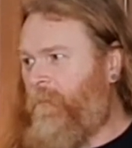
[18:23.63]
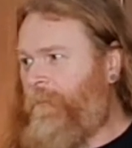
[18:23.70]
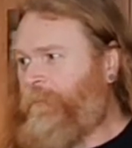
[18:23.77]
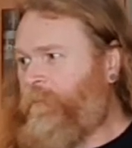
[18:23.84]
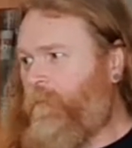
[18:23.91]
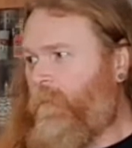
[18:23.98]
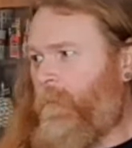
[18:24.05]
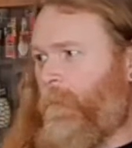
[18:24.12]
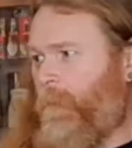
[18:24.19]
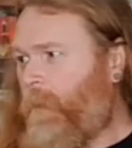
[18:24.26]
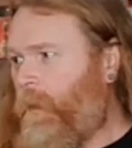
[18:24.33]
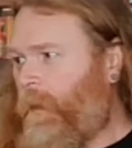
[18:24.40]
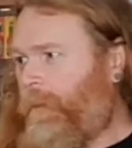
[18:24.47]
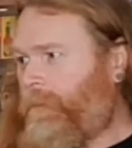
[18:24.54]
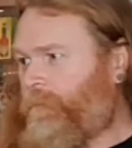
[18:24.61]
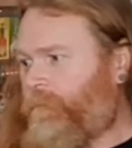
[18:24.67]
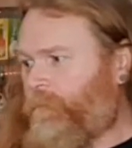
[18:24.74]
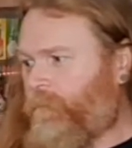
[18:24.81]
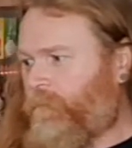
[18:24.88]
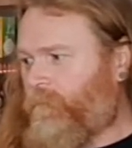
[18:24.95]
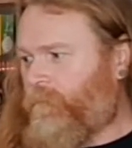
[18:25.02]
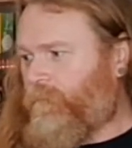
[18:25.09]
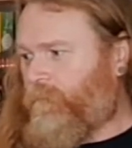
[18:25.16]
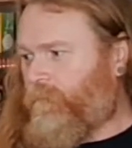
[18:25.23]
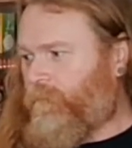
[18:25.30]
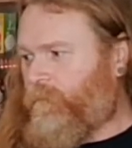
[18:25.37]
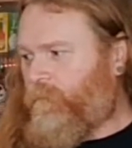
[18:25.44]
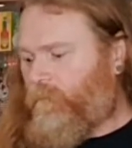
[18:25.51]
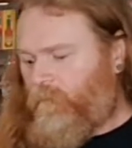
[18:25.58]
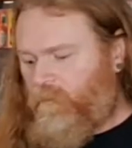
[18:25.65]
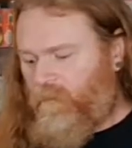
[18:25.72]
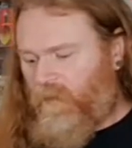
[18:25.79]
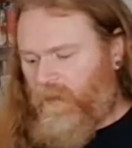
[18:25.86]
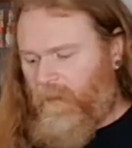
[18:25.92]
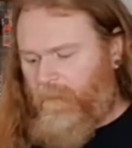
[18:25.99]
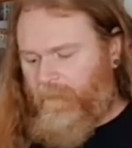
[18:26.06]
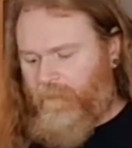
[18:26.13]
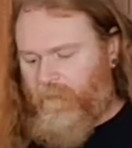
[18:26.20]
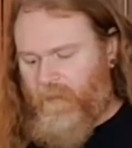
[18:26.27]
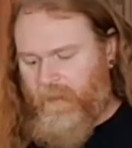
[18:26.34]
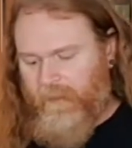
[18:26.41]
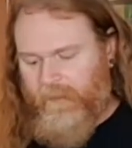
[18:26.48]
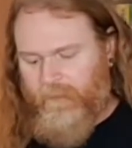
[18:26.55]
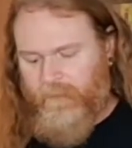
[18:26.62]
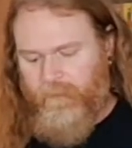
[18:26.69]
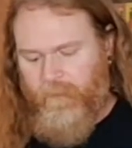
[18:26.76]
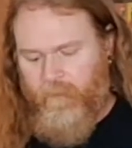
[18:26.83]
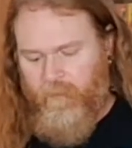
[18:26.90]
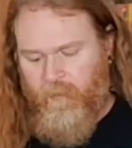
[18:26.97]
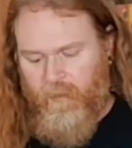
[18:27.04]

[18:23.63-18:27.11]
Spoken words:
I love the seafood in that, not the seafood, the seaweed.